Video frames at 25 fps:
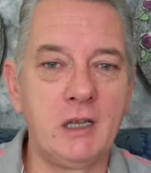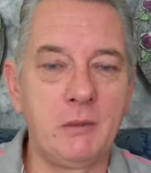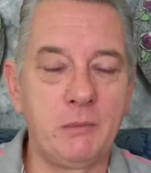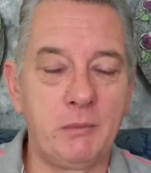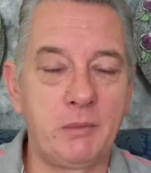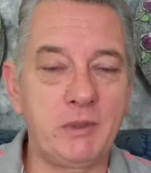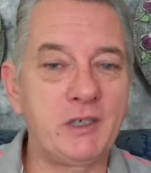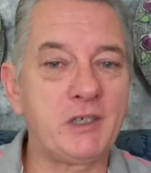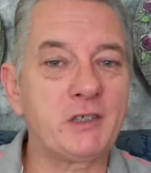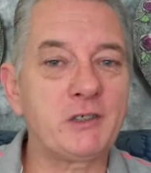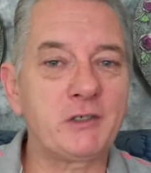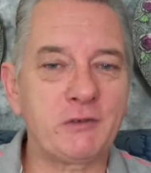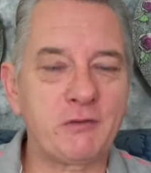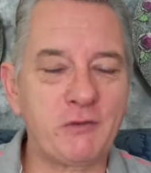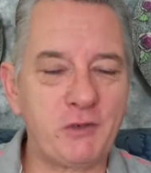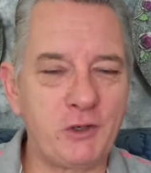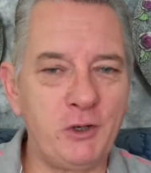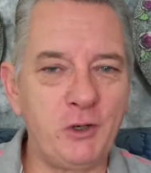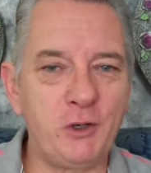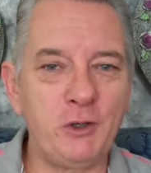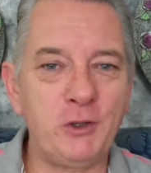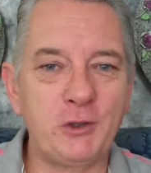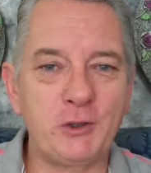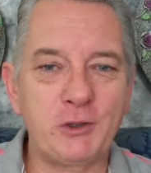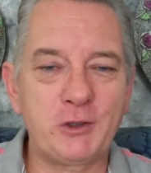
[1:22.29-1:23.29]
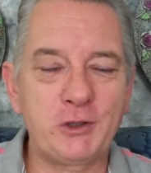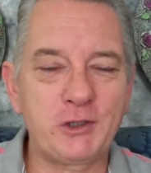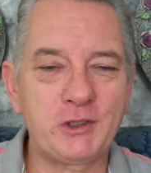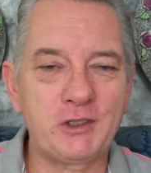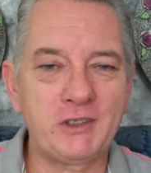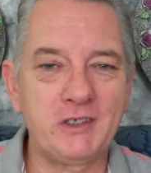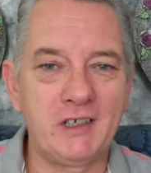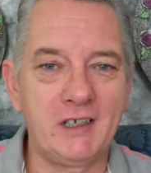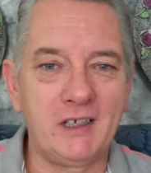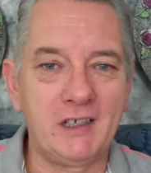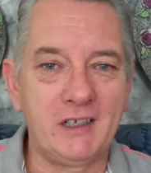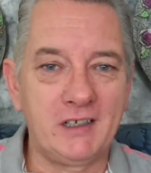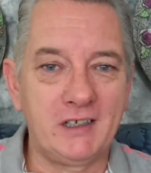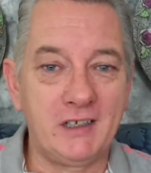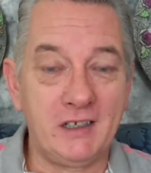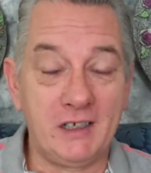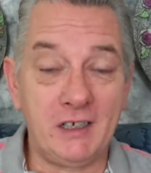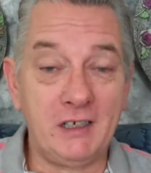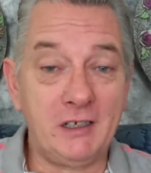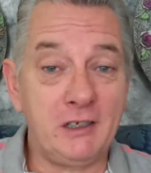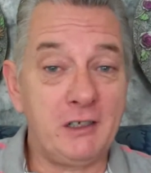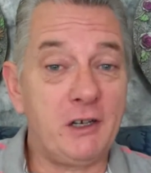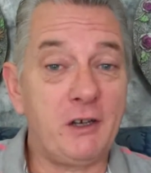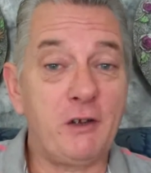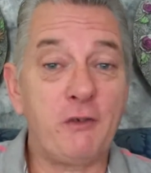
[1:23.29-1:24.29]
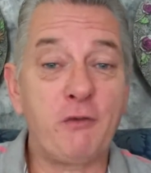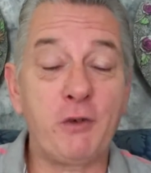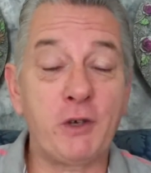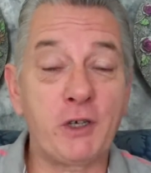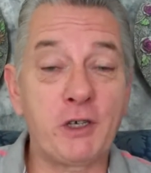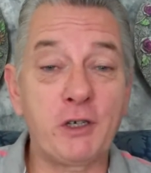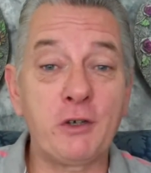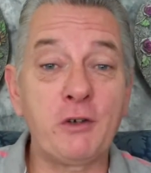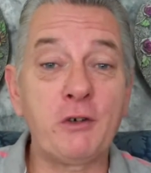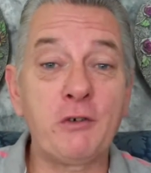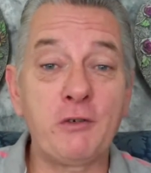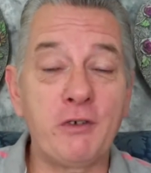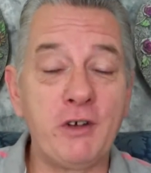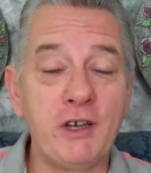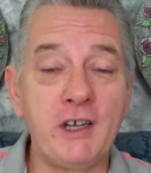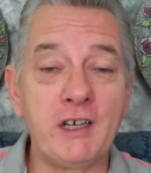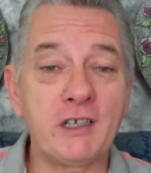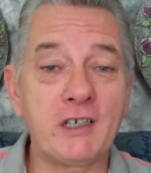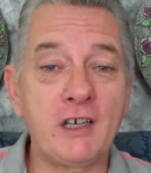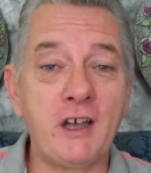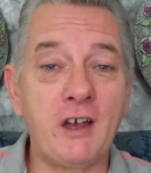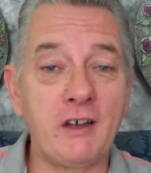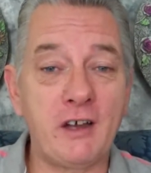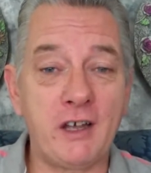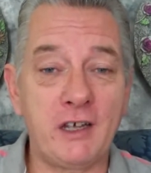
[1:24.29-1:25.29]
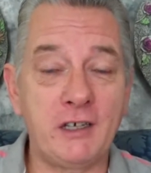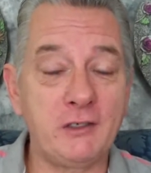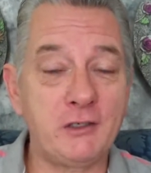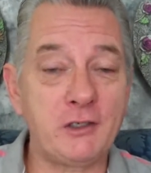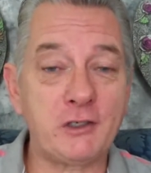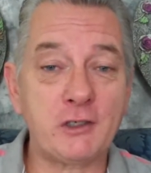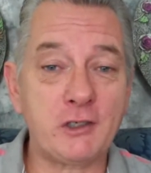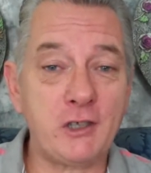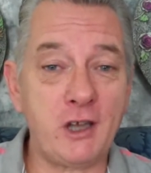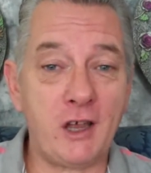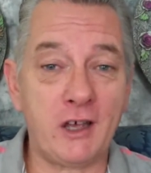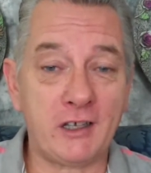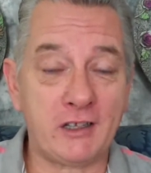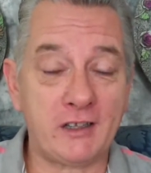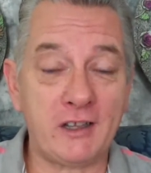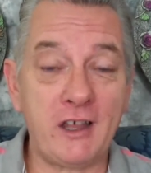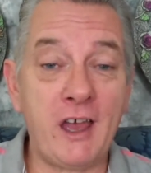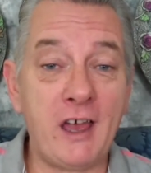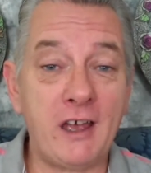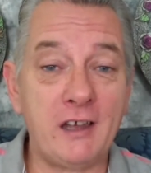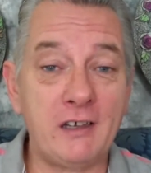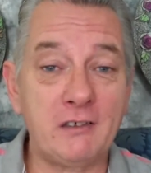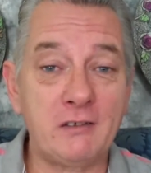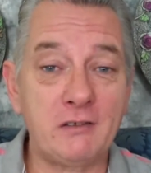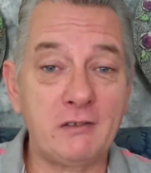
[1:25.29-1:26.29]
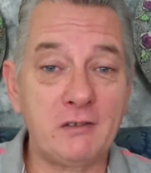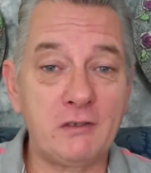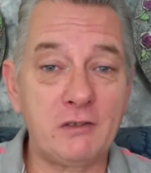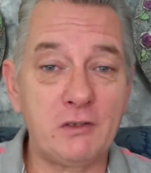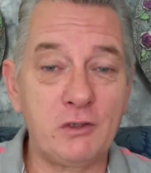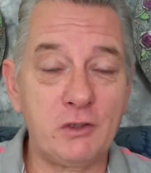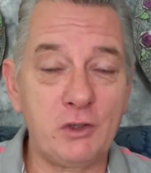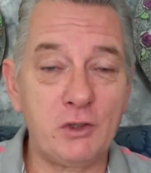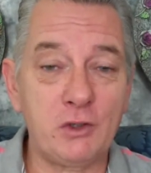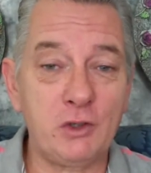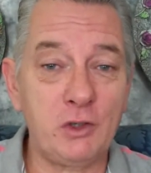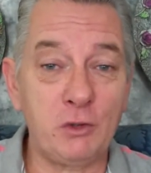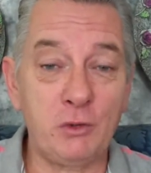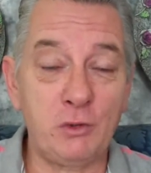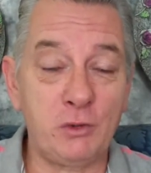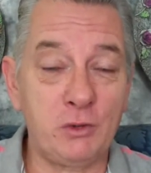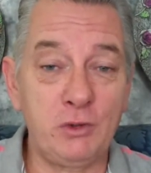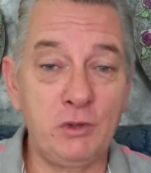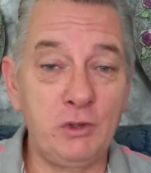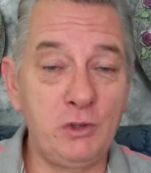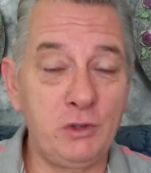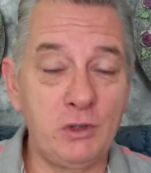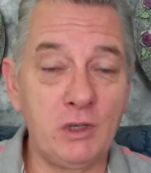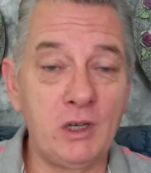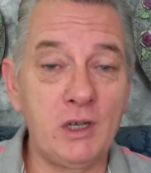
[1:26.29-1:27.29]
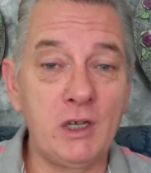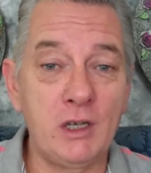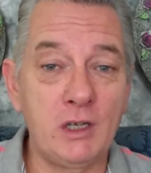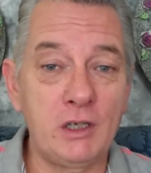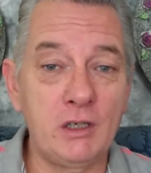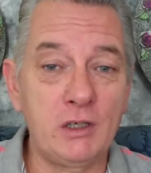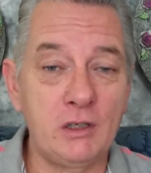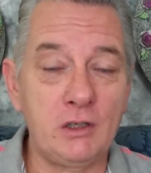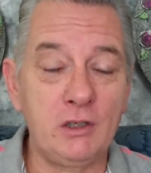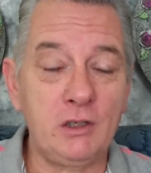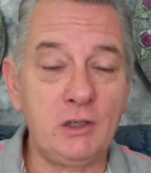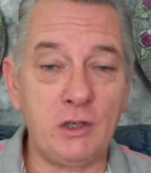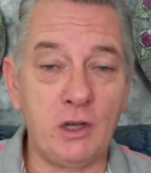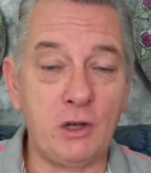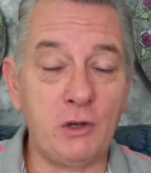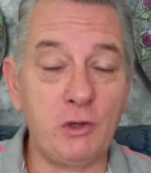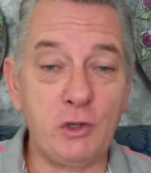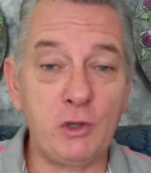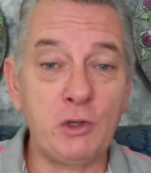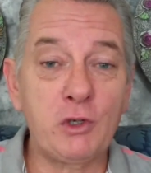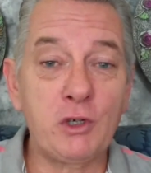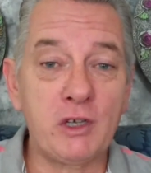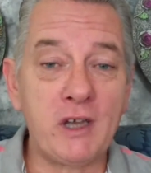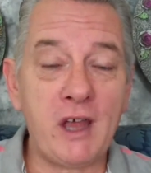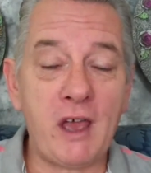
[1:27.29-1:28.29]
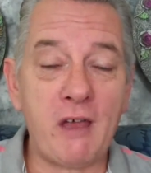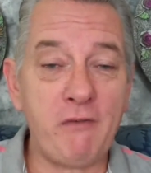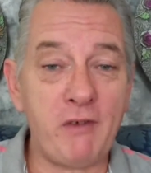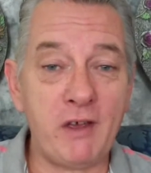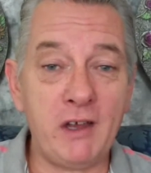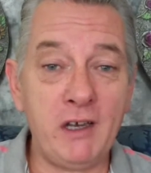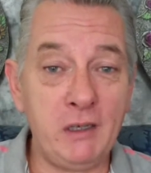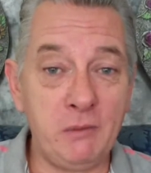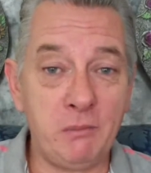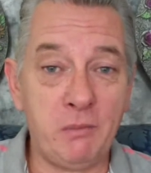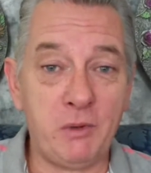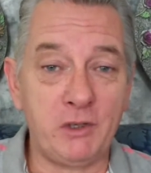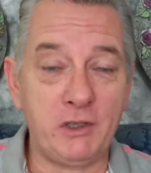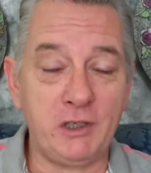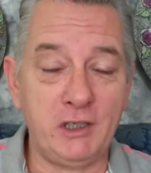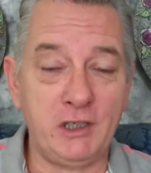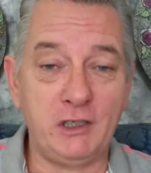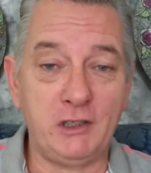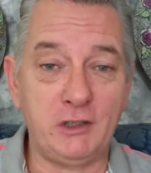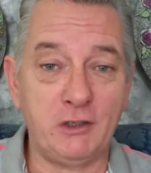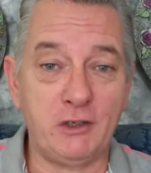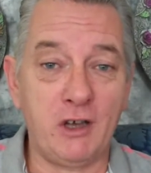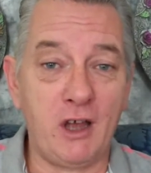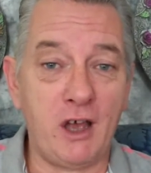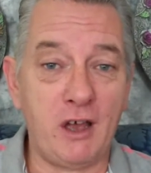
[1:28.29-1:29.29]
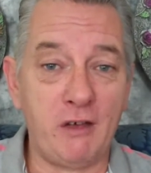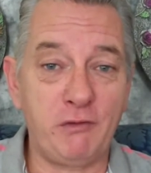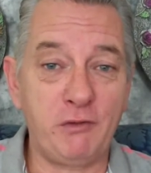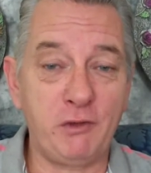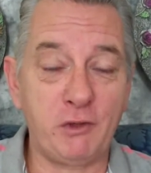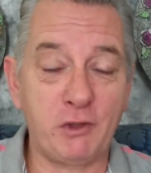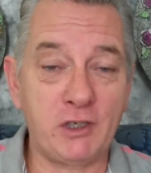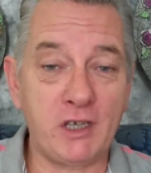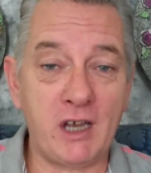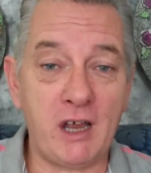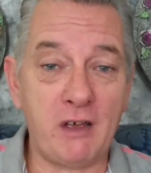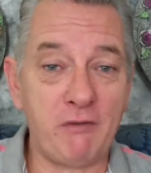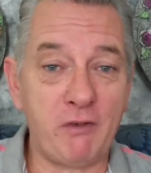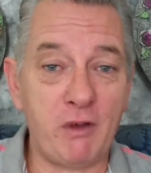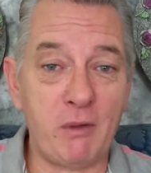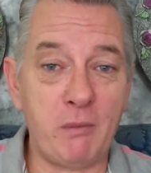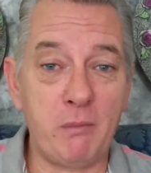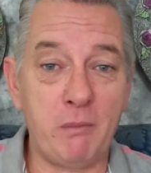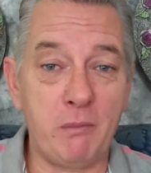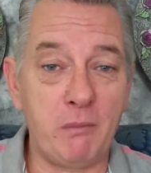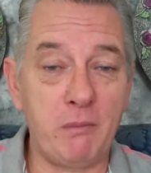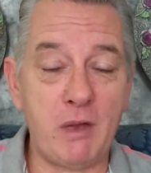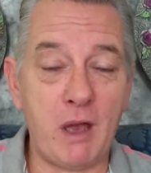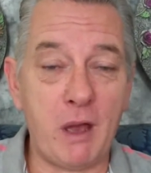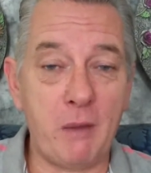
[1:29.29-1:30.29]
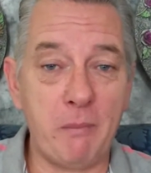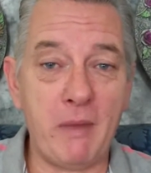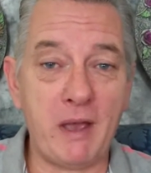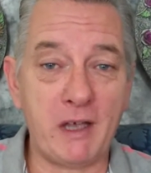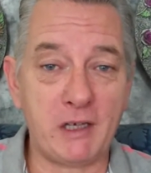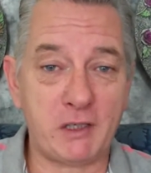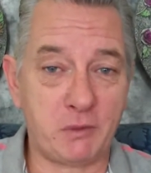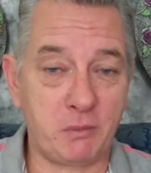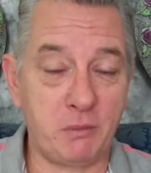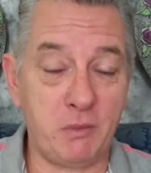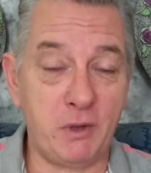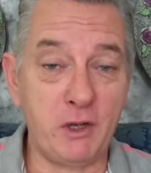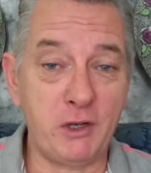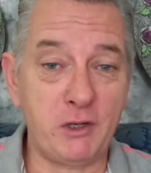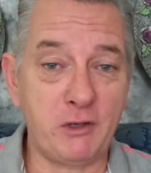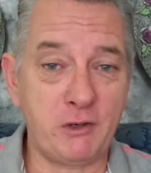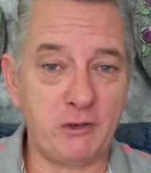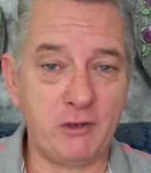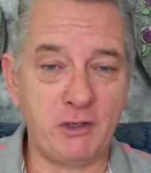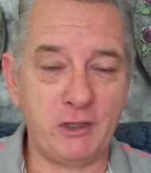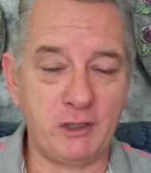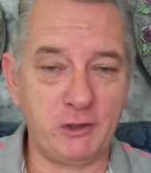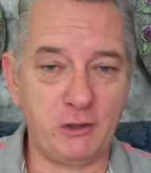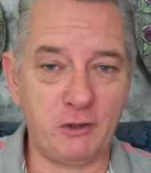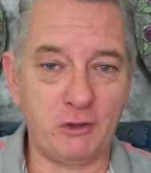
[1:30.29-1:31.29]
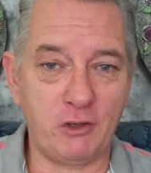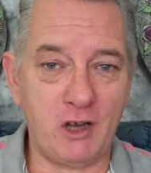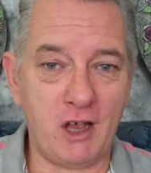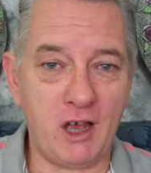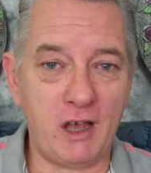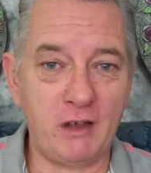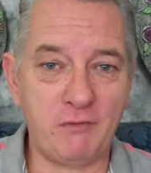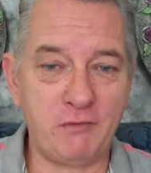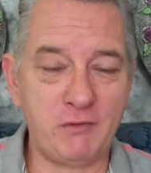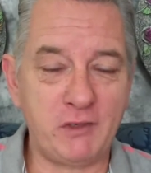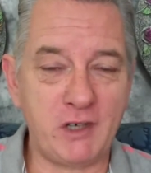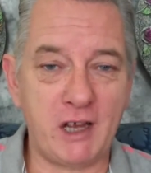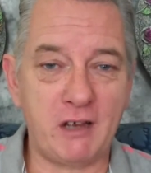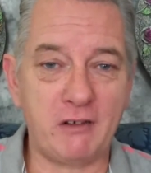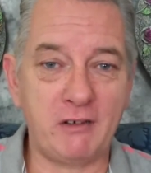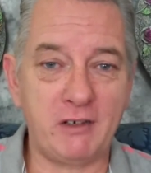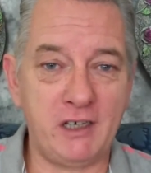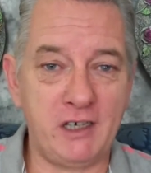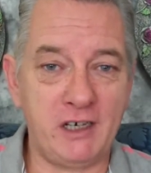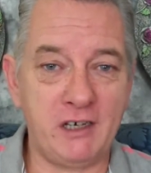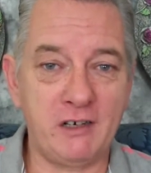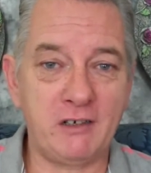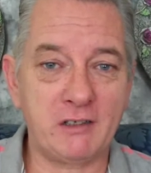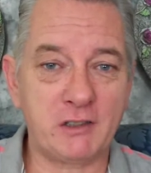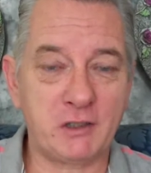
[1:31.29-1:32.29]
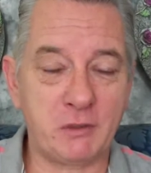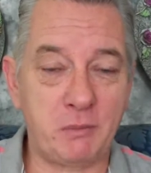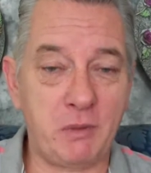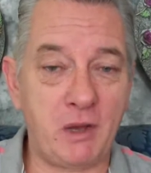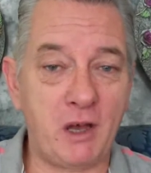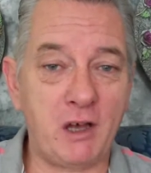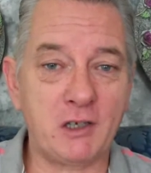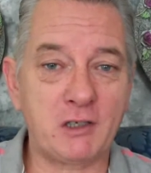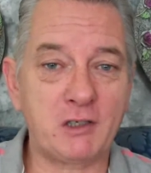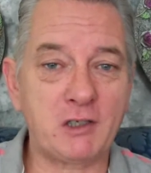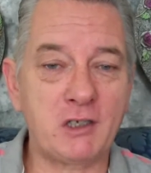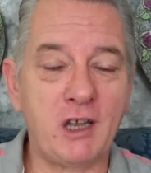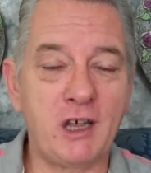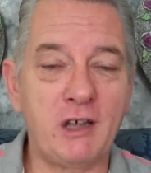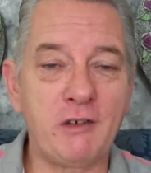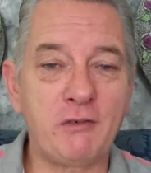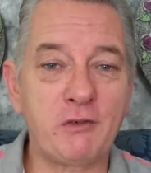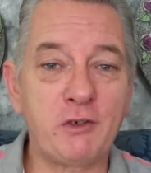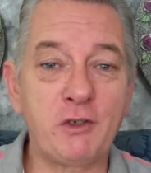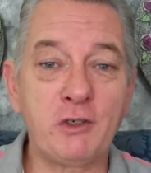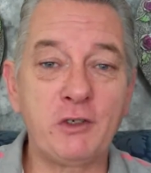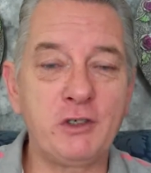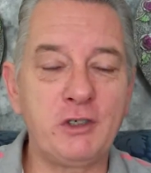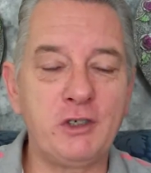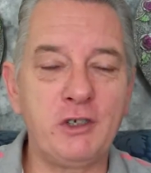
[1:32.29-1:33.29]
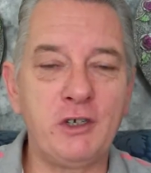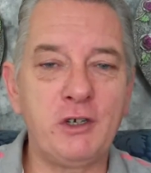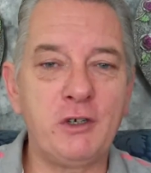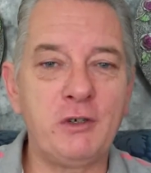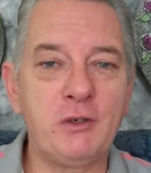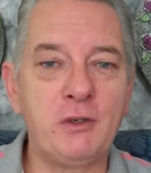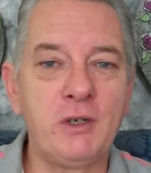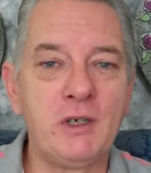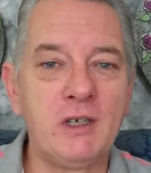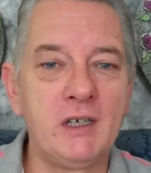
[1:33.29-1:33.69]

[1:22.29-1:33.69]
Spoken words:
Because of course, you know, if we could all reincarnate just like that, you could have anybody in your life. You could have a mass murderer in your life down here as a past life, couldn't you?